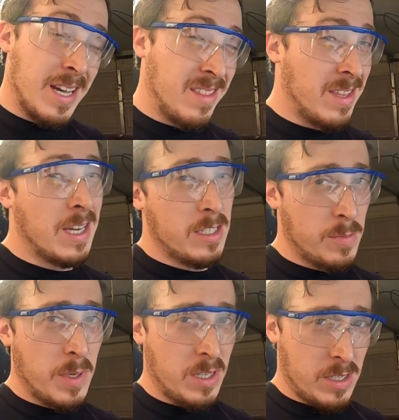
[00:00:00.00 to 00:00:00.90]
I think
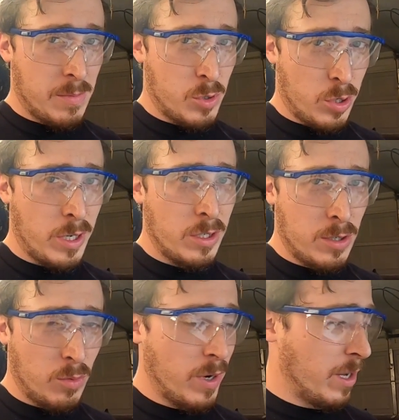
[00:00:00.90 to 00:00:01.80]
it's because I'm trying
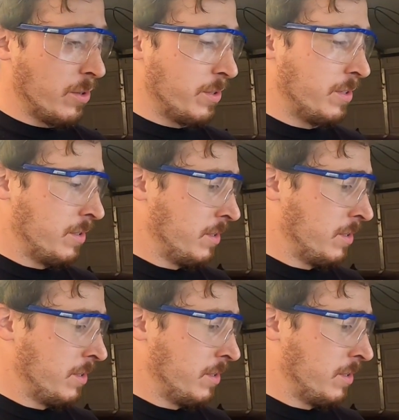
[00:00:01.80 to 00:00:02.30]
to weld